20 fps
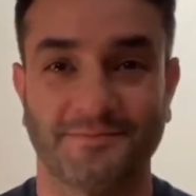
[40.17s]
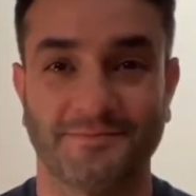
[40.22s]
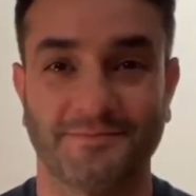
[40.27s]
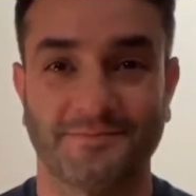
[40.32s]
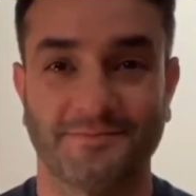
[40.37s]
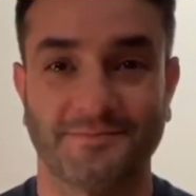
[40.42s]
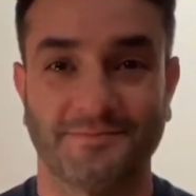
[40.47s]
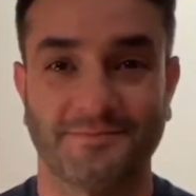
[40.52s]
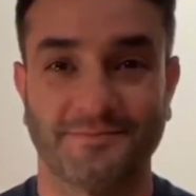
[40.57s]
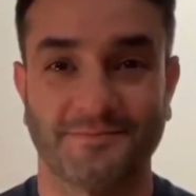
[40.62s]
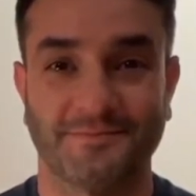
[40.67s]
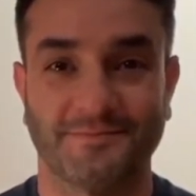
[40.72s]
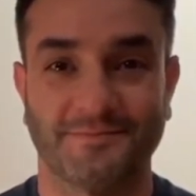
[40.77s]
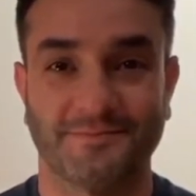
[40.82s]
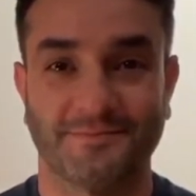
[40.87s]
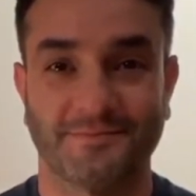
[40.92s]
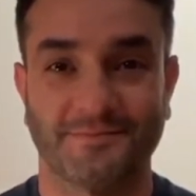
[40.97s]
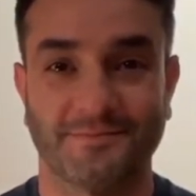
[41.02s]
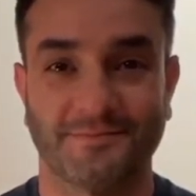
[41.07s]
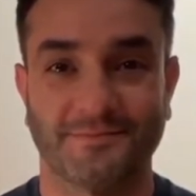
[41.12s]
Are you up
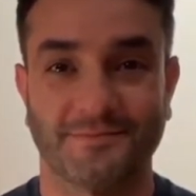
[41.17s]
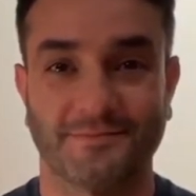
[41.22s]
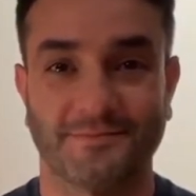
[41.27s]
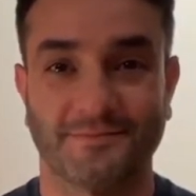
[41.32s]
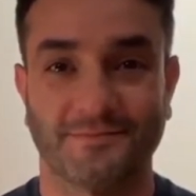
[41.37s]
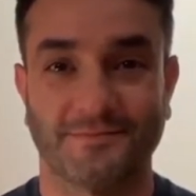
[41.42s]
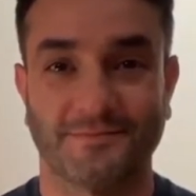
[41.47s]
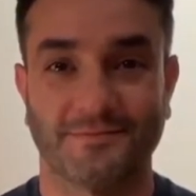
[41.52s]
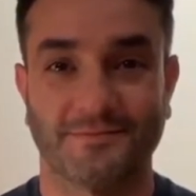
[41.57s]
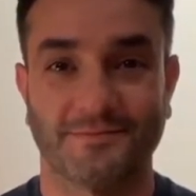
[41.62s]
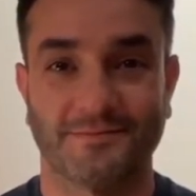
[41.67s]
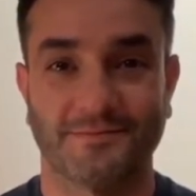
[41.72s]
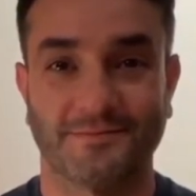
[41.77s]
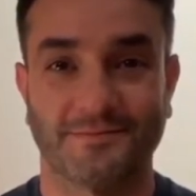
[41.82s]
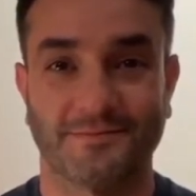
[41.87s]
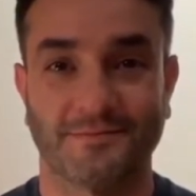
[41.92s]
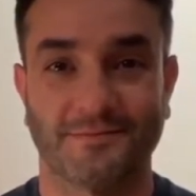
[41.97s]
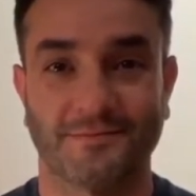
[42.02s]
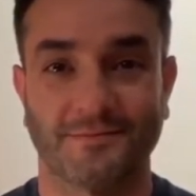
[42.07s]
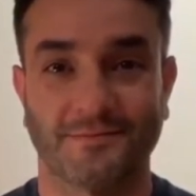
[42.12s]
for helping me give a demo of
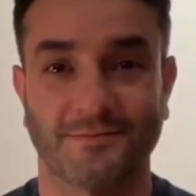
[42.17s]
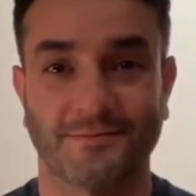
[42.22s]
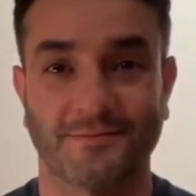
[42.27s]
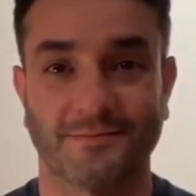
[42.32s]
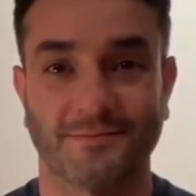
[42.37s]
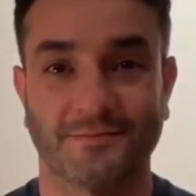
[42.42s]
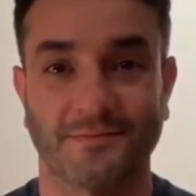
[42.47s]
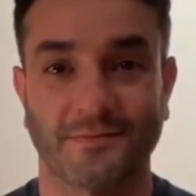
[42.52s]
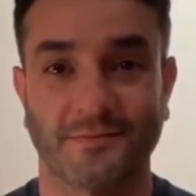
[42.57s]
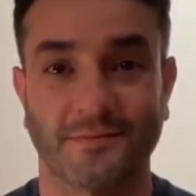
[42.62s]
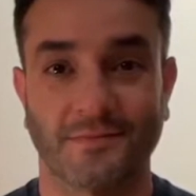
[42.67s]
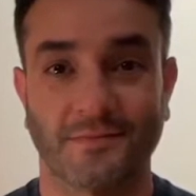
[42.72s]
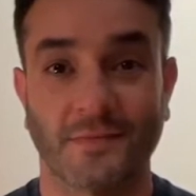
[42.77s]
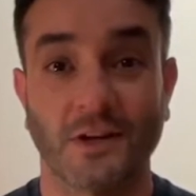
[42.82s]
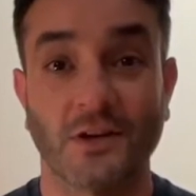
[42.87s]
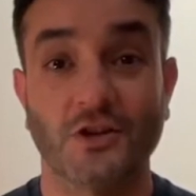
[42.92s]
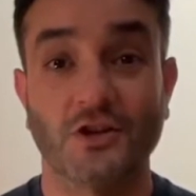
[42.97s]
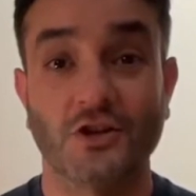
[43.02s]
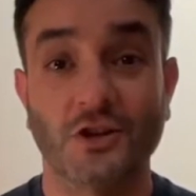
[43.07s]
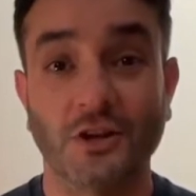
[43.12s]
Continuity Camera?
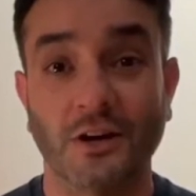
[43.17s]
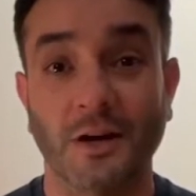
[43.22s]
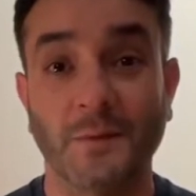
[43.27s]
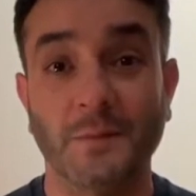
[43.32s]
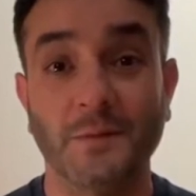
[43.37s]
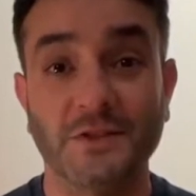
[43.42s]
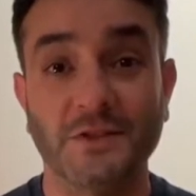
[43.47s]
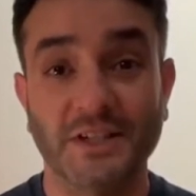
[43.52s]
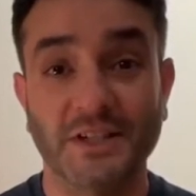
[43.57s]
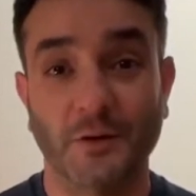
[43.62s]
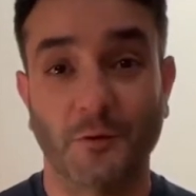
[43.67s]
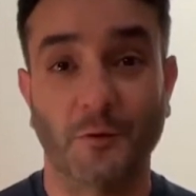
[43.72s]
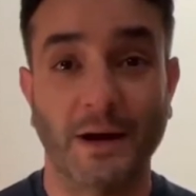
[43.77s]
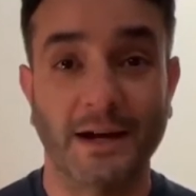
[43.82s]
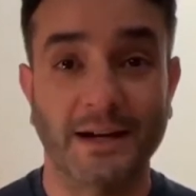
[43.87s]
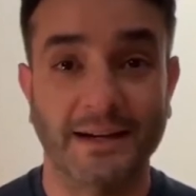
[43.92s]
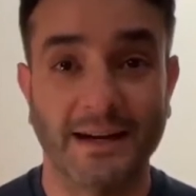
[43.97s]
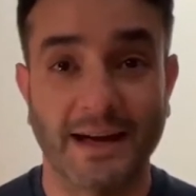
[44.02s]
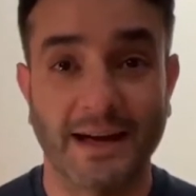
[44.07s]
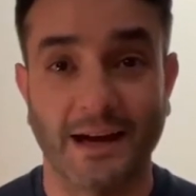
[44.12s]
Sure, I'm using it
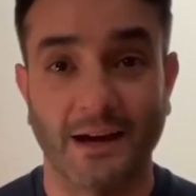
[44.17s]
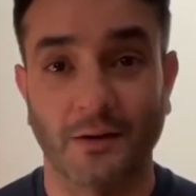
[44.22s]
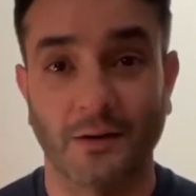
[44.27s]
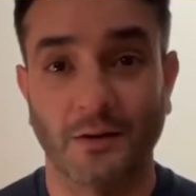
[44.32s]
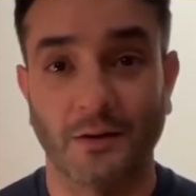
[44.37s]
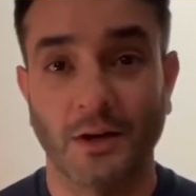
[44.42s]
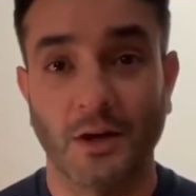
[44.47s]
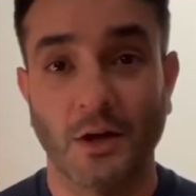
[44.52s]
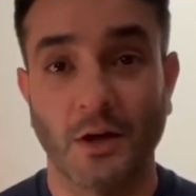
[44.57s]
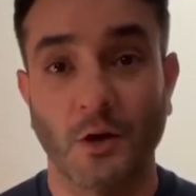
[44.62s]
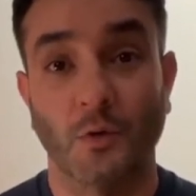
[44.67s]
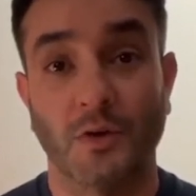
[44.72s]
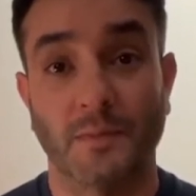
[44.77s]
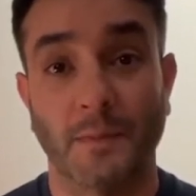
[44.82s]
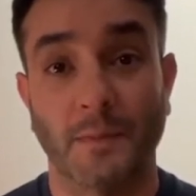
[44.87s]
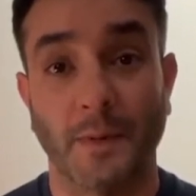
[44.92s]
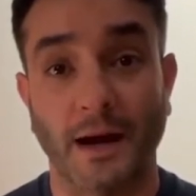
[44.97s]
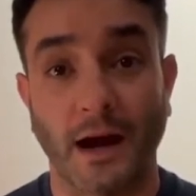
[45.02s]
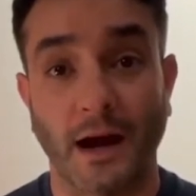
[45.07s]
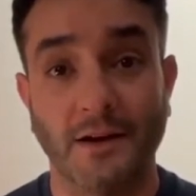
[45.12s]
right now
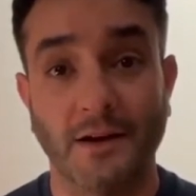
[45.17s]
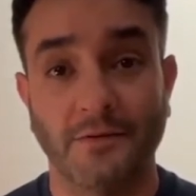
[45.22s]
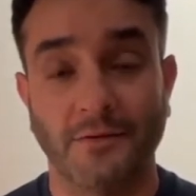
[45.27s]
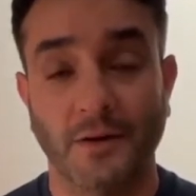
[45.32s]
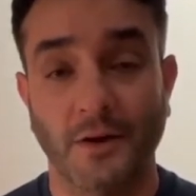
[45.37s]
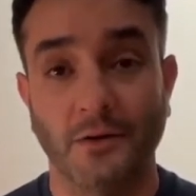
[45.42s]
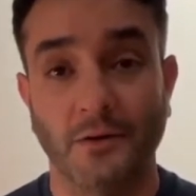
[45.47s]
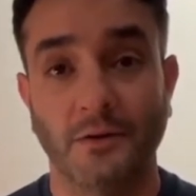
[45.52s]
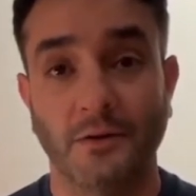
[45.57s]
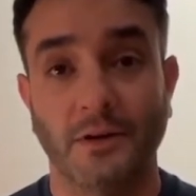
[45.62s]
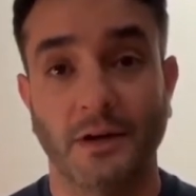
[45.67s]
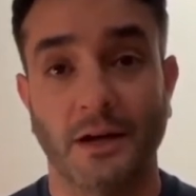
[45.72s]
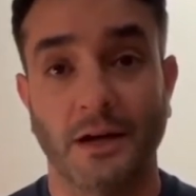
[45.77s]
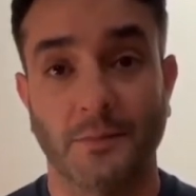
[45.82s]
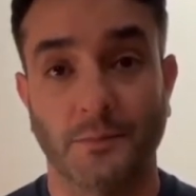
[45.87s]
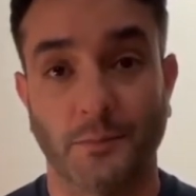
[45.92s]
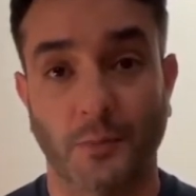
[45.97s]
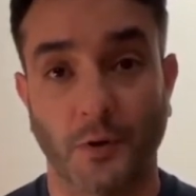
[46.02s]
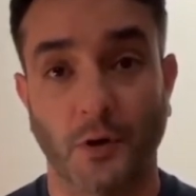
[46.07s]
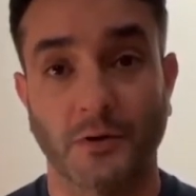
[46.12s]
with my iPhone
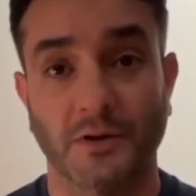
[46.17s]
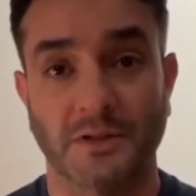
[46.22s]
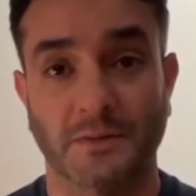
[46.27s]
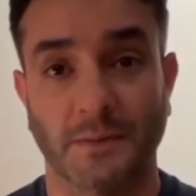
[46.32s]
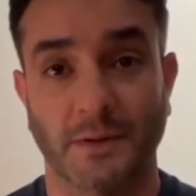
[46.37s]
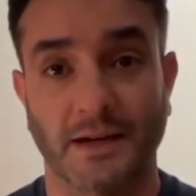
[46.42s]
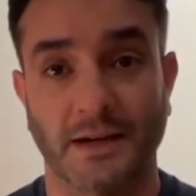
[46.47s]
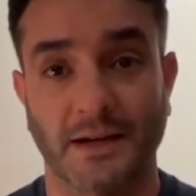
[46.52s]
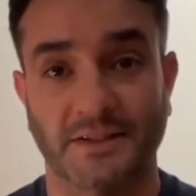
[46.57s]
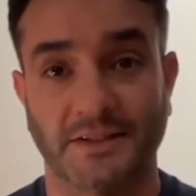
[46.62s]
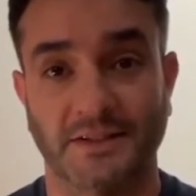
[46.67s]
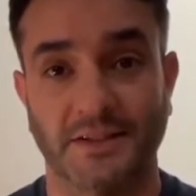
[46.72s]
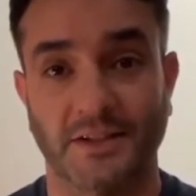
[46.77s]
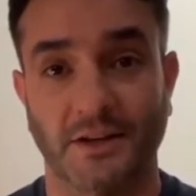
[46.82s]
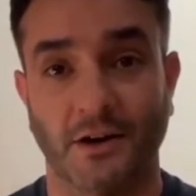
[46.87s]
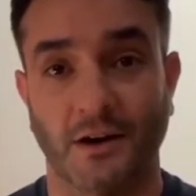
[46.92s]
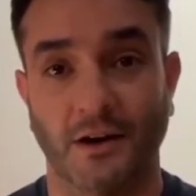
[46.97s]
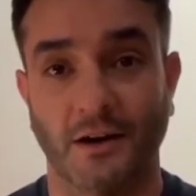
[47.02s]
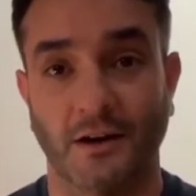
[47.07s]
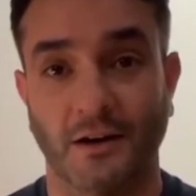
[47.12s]
and Pro Display
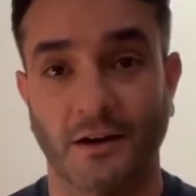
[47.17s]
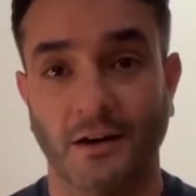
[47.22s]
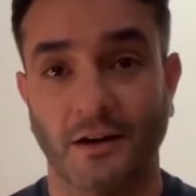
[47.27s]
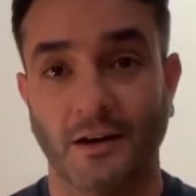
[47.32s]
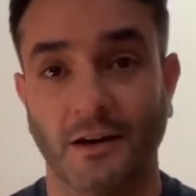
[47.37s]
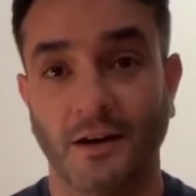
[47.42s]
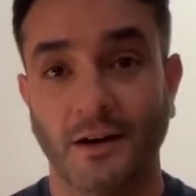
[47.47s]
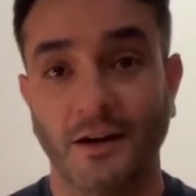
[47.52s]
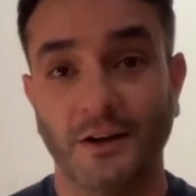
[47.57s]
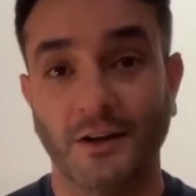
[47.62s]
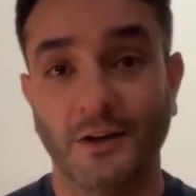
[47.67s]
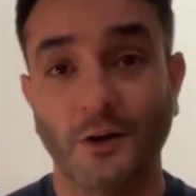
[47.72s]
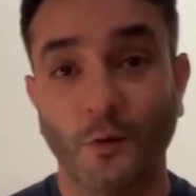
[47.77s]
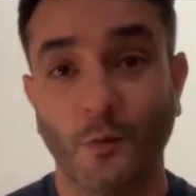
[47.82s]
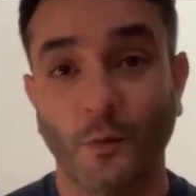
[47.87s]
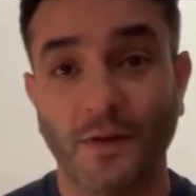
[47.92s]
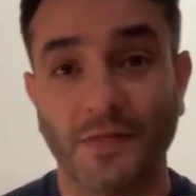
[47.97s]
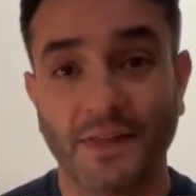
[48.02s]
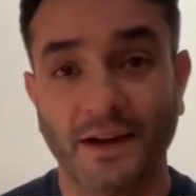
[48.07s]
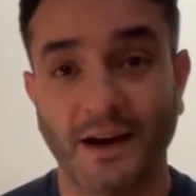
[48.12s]
XDR. You know,
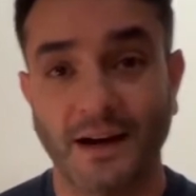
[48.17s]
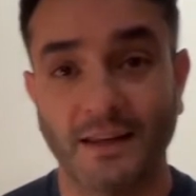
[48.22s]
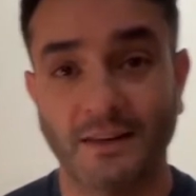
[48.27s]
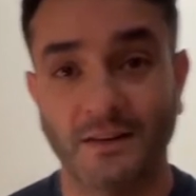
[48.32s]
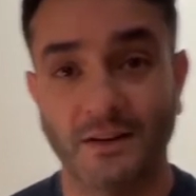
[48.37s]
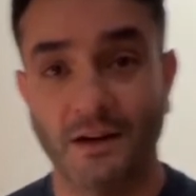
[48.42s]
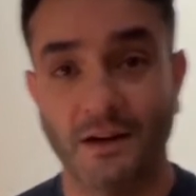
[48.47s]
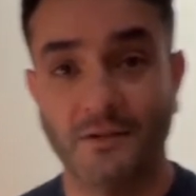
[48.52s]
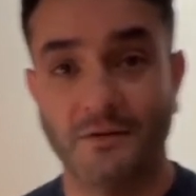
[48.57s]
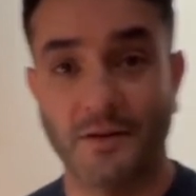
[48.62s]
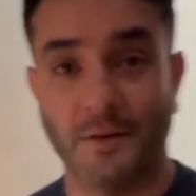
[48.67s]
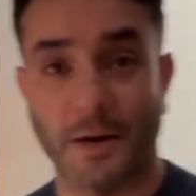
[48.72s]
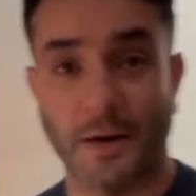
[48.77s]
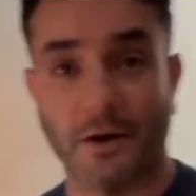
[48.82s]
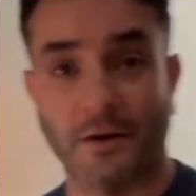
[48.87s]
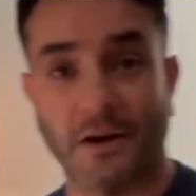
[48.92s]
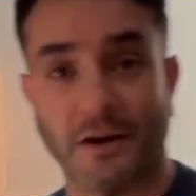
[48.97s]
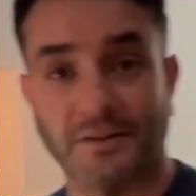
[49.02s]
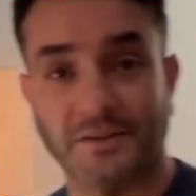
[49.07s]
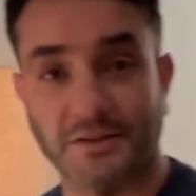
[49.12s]
one thing I love
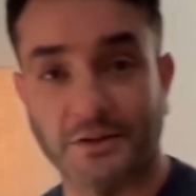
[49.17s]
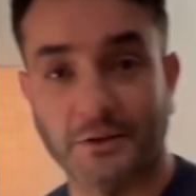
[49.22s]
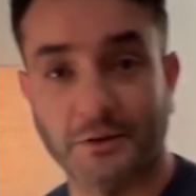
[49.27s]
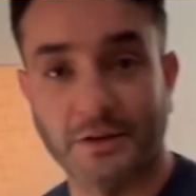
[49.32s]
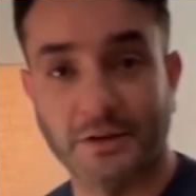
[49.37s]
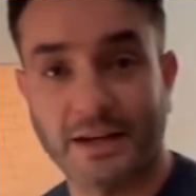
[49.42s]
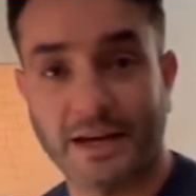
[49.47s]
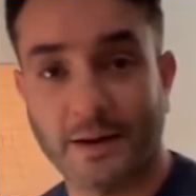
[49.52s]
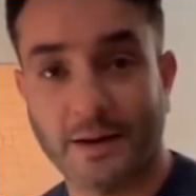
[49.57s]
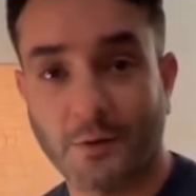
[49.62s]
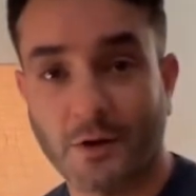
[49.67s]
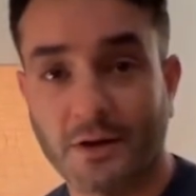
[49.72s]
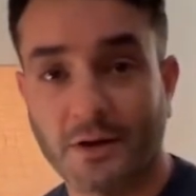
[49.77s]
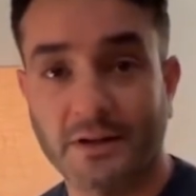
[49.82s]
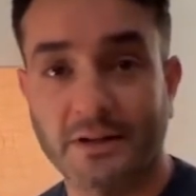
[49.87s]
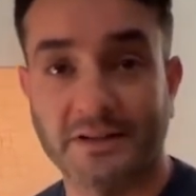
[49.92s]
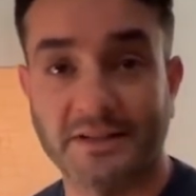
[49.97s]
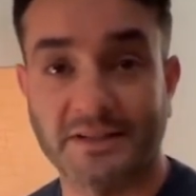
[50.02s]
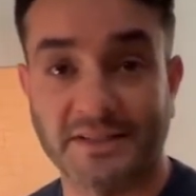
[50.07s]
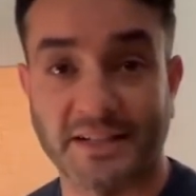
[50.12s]
about Continuity Camera
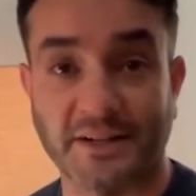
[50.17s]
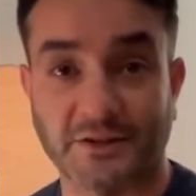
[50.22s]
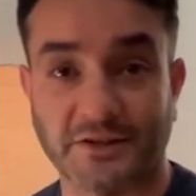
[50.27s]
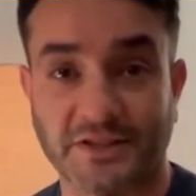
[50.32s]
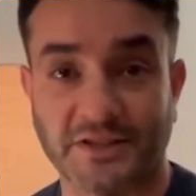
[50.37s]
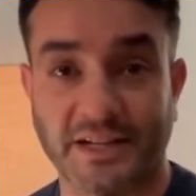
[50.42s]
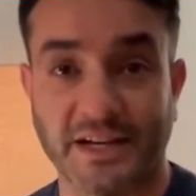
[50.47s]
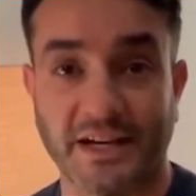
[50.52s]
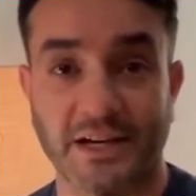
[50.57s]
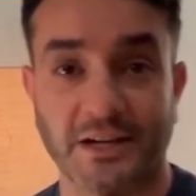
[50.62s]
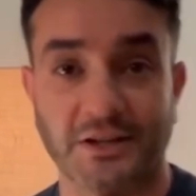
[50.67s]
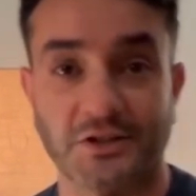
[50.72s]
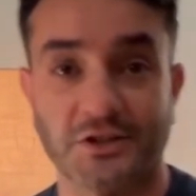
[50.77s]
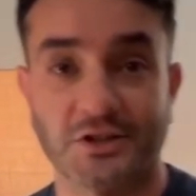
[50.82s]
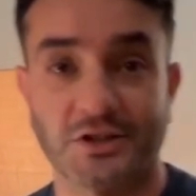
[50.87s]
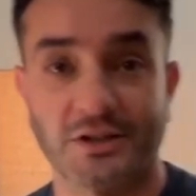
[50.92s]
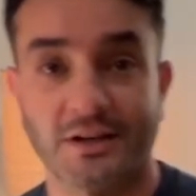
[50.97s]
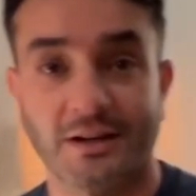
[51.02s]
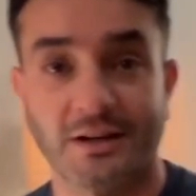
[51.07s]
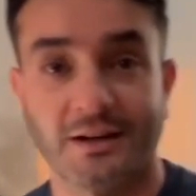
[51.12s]
is center
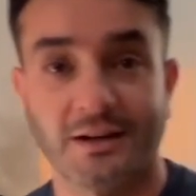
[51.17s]
stage.